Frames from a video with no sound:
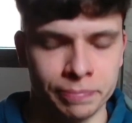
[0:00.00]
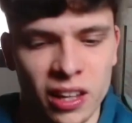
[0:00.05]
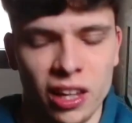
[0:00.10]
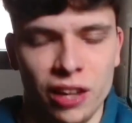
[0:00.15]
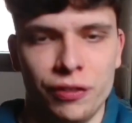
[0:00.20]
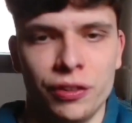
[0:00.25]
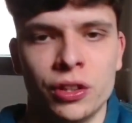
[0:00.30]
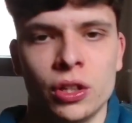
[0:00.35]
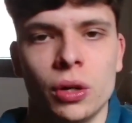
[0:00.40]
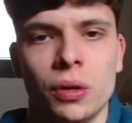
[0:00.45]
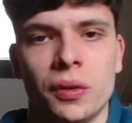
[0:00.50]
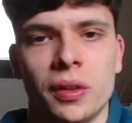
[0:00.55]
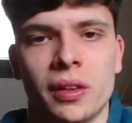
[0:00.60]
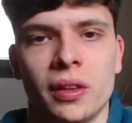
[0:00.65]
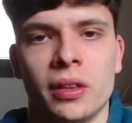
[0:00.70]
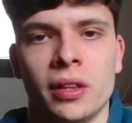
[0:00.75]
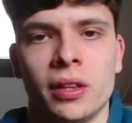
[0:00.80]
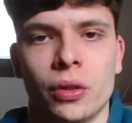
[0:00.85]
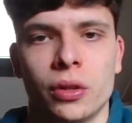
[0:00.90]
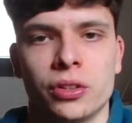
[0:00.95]
Even though
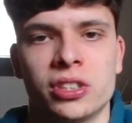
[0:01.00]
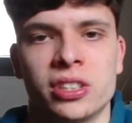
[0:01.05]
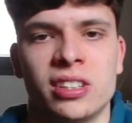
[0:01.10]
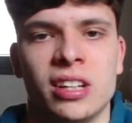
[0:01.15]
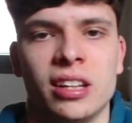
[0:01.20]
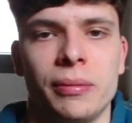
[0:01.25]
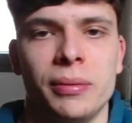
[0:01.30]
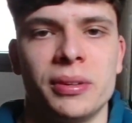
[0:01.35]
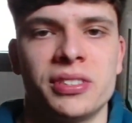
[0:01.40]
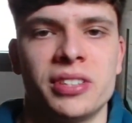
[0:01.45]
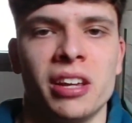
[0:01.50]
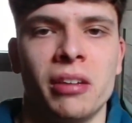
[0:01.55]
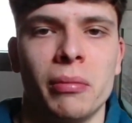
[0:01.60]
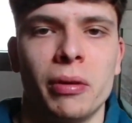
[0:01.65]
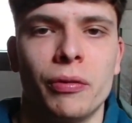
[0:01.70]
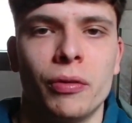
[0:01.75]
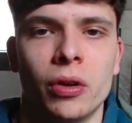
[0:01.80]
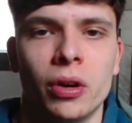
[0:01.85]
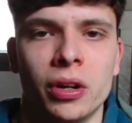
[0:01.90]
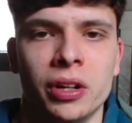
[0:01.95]
the thoughts that I've been saying
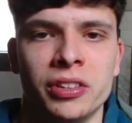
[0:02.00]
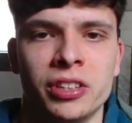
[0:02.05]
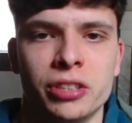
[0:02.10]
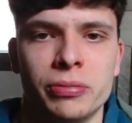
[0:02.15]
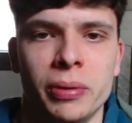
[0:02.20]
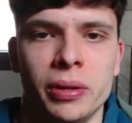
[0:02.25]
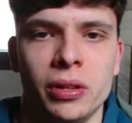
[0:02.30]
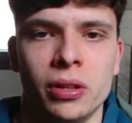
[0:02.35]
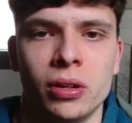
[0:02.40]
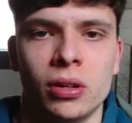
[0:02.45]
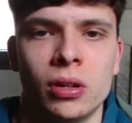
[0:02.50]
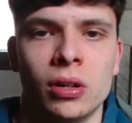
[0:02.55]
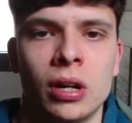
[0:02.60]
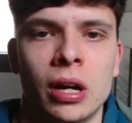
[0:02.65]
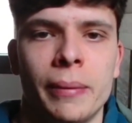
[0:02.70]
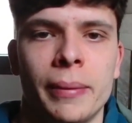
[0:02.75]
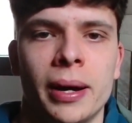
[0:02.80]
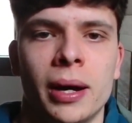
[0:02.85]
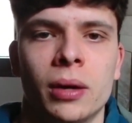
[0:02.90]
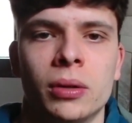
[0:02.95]
before in this video
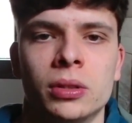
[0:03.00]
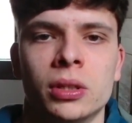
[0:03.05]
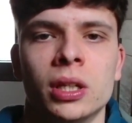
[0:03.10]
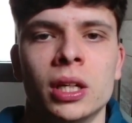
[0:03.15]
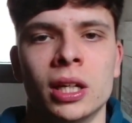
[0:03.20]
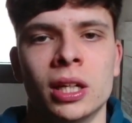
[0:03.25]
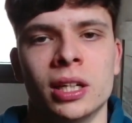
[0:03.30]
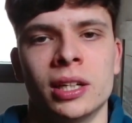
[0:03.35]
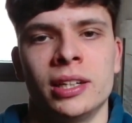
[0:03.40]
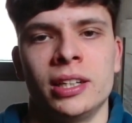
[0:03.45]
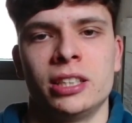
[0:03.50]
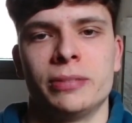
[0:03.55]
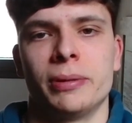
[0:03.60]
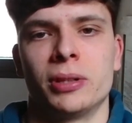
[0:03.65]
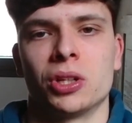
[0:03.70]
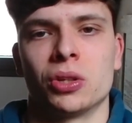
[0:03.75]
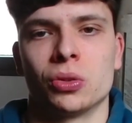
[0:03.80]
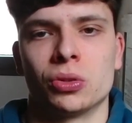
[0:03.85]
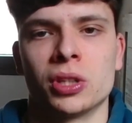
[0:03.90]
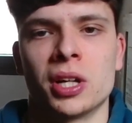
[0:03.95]
about it's
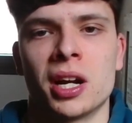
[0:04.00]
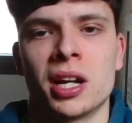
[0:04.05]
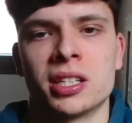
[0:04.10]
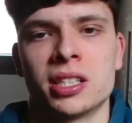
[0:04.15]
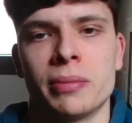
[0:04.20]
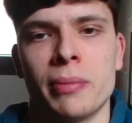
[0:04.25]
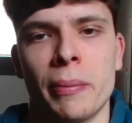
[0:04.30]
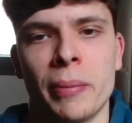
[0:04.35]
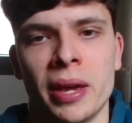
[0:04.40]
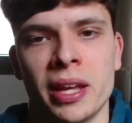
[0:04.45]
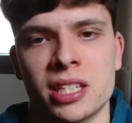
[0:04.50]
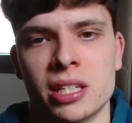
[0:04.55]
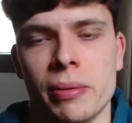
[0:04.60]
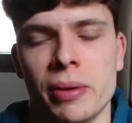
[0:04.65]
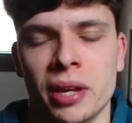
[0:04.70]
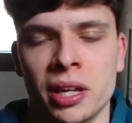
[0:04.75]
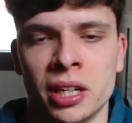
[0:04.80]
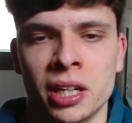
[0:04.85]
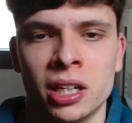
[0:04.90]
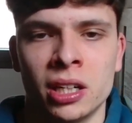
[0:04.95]
better to start as MMA as a
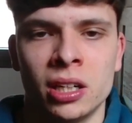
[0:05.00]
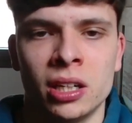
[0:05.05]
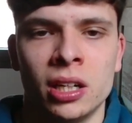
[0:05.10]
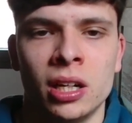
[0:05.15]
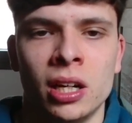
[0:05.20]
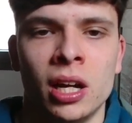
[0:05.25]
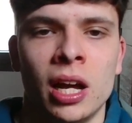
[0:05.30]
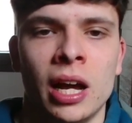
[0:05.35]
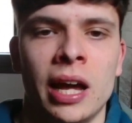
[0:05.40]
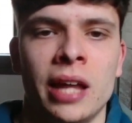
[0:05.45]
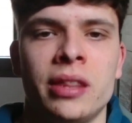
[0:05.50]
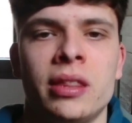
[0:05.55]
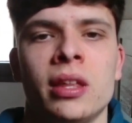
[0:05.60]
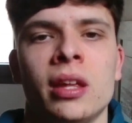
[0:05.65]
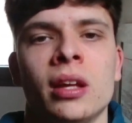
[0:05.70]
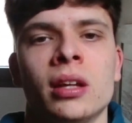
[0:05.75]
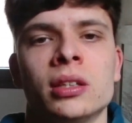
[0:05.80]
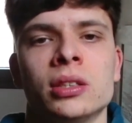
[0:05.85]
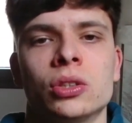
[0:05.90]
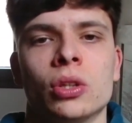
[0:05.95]
beginner, I
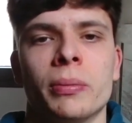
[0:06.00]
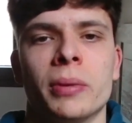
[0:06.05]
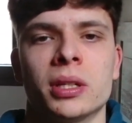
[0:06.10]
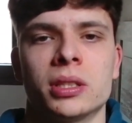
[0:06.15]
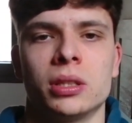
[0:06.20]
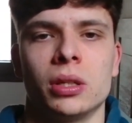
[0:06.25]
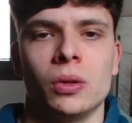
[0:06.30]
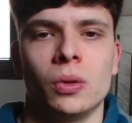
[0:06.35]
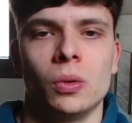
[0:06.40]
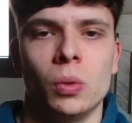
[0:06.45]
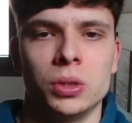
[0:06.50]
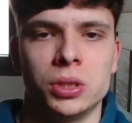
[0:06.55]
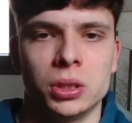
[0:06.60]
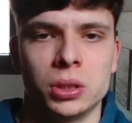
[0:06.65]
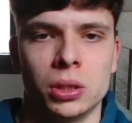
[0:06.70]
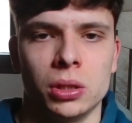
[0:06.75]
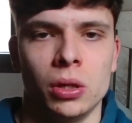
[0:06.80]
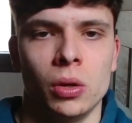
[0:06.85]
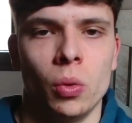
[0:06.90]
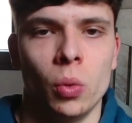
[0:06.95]
think Thomas
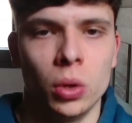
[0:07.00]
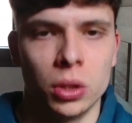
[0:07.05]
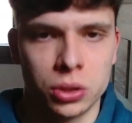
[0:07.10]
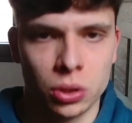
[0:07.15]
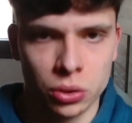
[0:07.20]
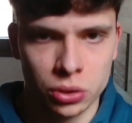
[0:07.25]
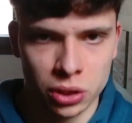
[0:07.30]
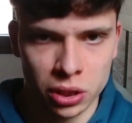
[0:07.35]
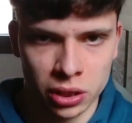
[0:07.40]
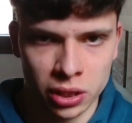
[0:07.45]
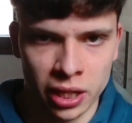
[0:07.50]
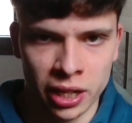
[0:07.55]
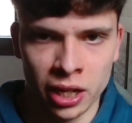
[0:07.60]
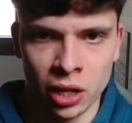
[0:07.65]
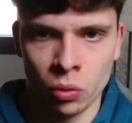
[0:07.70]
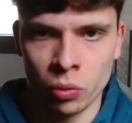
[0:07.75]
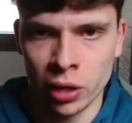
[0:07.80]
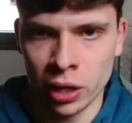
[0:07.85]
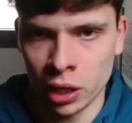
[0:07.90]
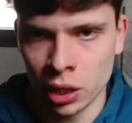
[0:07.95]
will succeed
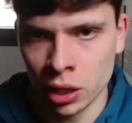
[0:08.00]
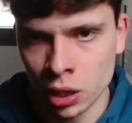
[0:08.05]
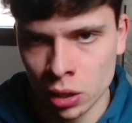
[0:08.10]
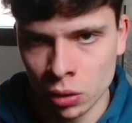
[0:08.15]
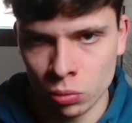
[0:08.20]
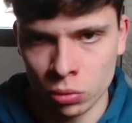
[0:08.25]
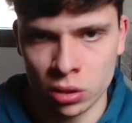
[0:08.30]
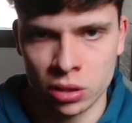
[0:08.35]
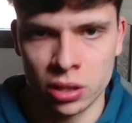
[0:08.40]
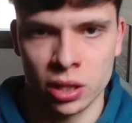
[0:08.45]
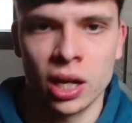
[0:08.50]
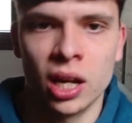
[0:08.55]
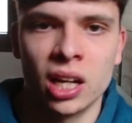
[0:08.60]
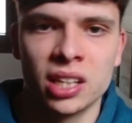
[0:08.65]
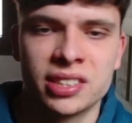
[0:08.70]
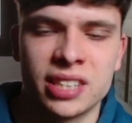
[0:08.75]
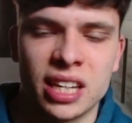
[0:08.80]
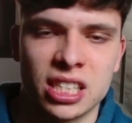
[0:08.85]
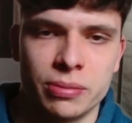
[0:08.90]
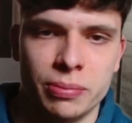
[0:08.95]
anyway with the
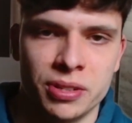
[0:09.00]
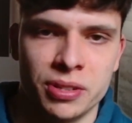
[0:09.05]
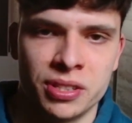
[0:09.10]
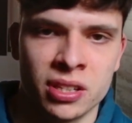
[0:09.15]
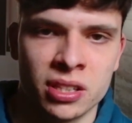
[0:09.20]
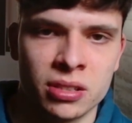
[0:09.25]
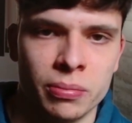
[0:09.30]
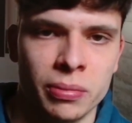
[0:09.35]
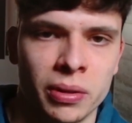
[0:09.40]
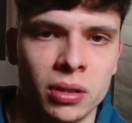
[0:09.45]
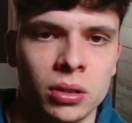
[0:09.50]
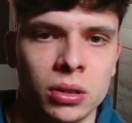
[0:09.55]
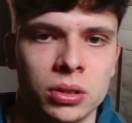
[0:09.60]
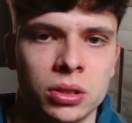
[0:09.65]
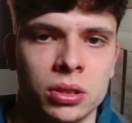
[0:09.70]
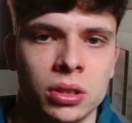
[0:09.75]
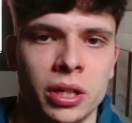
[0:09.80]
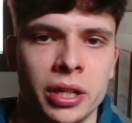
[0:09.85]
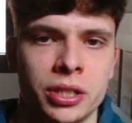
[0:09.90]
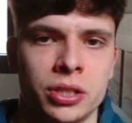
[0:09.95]
SaaS business,
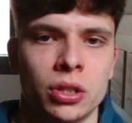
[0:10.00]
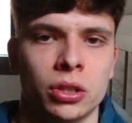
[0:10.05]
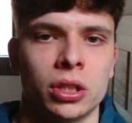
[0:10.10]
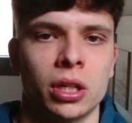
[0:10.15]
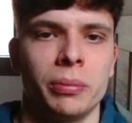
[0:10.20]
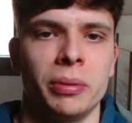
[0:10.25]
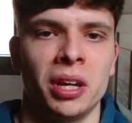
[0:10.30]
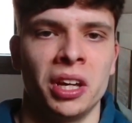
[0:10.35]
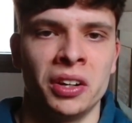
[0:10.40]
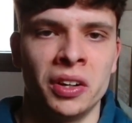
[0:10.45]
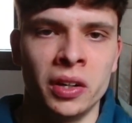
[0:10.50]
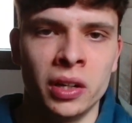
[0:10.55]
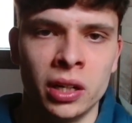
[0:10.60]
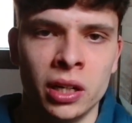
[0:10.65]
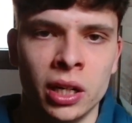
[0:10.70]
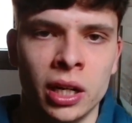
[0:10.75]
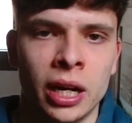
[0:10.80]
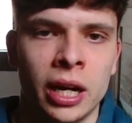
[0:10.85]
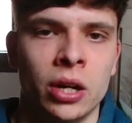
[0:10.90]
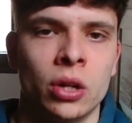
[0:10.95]
because he's not a beginner,
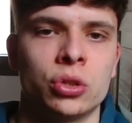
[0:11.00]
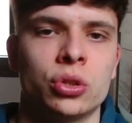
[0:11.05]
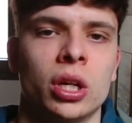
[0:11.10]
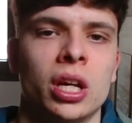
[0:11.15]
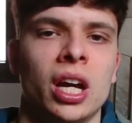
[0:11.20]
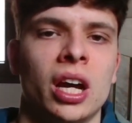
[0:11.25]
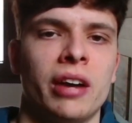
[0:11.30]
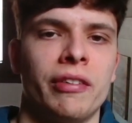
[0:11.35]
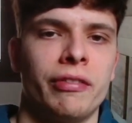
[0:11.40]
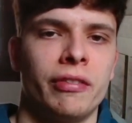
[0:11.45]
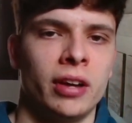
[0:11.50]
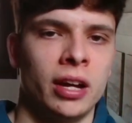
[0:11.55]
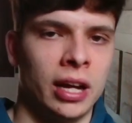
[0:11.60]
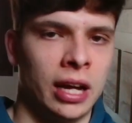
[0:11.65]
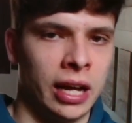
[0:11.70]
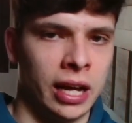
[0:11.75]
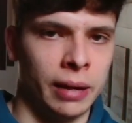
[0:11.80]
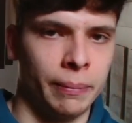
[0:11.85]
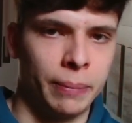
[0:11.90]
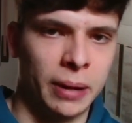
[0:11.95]
and also he have
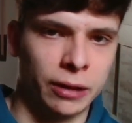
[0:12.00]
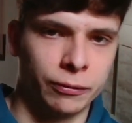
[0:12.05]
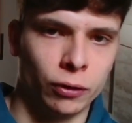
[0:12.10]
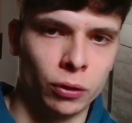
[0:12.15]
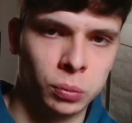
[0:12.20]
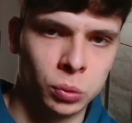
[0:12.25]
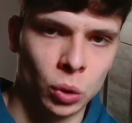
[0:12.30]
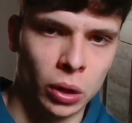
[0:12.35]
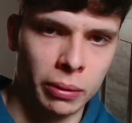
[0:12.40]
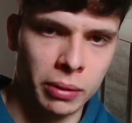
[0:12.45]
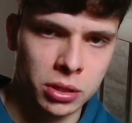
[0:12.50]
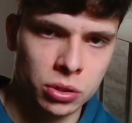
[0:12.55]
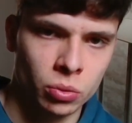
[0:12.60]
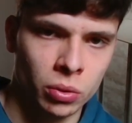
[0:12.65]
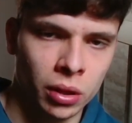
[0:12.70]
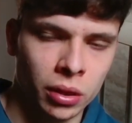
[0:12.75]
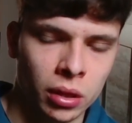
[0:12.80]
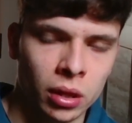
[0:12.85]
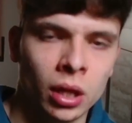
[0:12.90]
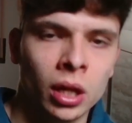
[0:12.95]
a platform to leverage
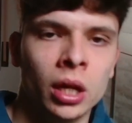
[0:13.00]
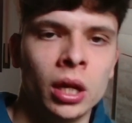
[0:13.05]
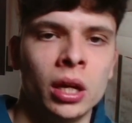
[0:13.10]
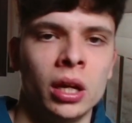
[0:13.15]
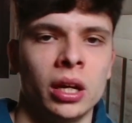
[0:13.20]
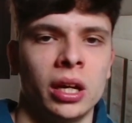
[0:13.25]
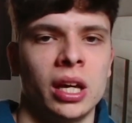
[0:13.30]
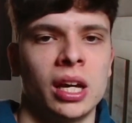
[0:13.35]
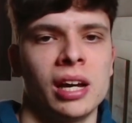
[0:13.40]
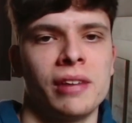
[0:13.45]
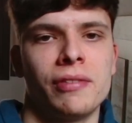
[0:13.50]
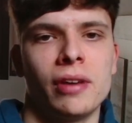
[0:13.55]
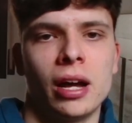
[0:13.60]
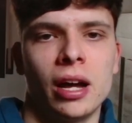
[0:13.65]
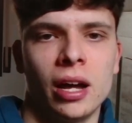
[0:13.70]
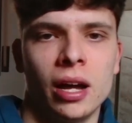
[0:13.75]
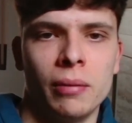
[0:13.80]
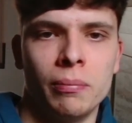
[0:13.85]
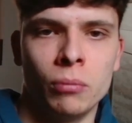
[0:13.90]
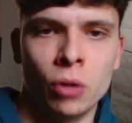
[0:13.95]
with, he have
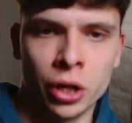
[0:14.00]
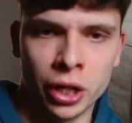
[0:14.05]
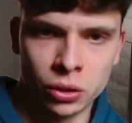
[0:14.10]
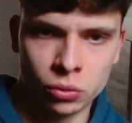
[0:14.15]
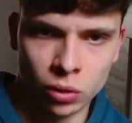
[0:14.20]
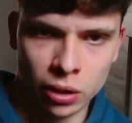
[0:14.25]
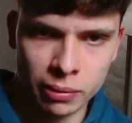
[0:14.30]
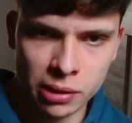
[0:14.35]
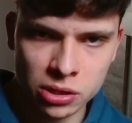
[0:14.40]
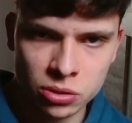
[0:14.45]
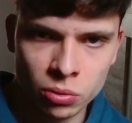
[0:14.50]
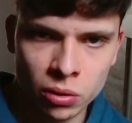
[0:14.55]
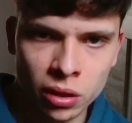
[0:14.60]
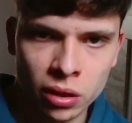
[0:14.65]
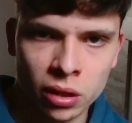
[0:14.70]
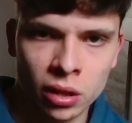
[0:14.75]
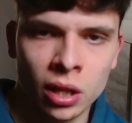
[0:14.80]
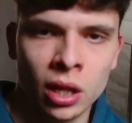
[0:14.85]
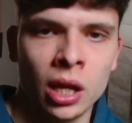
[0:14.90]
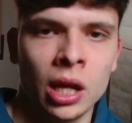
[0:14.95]
money to leverage with,
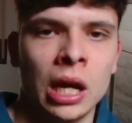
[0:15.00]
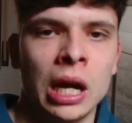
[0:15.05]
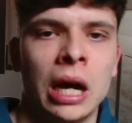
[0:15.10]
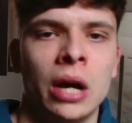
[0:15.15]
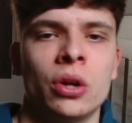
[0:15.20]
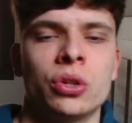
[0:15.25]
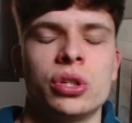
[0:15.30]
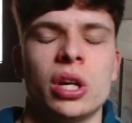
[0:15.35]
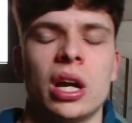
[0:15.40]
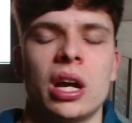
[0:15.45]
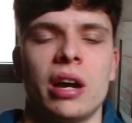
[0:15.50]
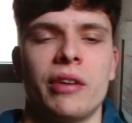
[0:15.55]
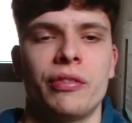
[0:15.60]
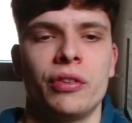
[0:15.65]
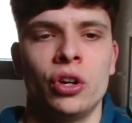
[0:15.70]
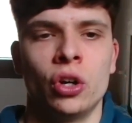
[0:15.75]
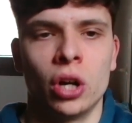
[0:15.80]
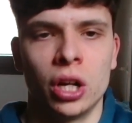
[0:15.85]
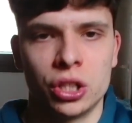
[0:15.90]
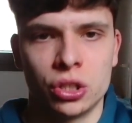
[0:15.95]
and also he have
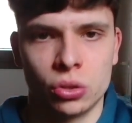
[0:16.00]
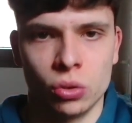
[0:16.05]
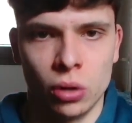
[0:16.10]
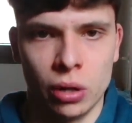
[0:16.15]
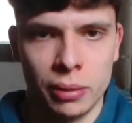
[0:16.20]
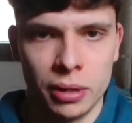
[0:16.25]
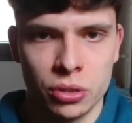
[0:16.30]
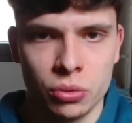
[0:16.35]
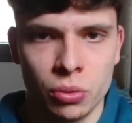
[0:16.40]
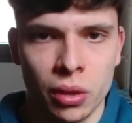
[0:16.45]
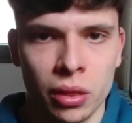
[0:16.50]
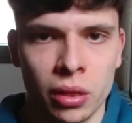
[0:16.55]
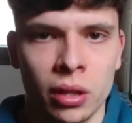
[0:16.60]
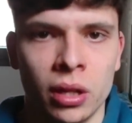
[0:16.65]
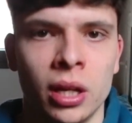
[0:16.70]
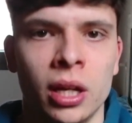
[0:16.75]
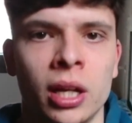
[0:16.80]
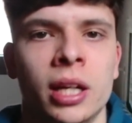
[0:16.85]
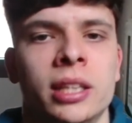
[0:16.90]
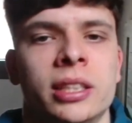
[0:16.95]
knowledge to leverage with.
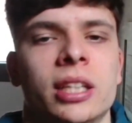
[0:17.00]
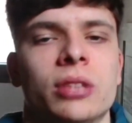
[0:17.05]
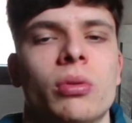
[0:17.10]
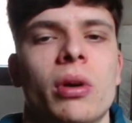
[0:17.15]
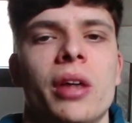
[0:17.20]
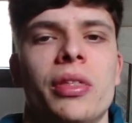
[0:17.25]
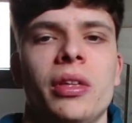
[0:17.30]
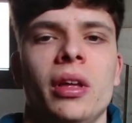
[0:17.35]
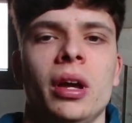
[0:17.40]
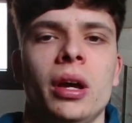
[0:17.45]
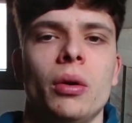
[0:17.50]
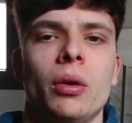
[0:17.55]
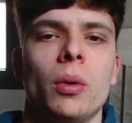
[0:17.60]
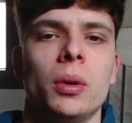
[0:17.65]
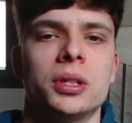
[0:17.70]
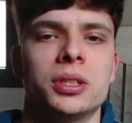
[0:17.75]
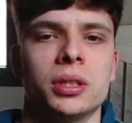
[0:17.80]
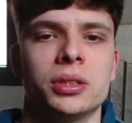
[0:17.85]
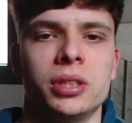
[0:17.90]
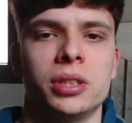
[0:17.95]
That's why I think he will
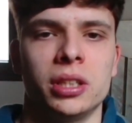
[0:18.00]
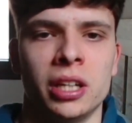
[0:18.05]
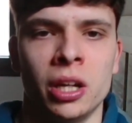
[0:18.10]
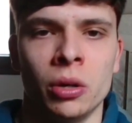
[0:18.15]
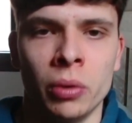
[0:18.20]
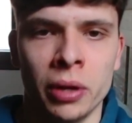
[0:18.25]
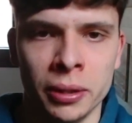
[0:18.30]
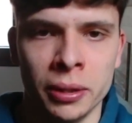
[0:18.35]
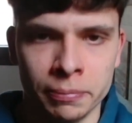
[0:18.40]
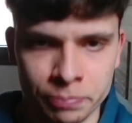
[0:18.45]
succeed anyway,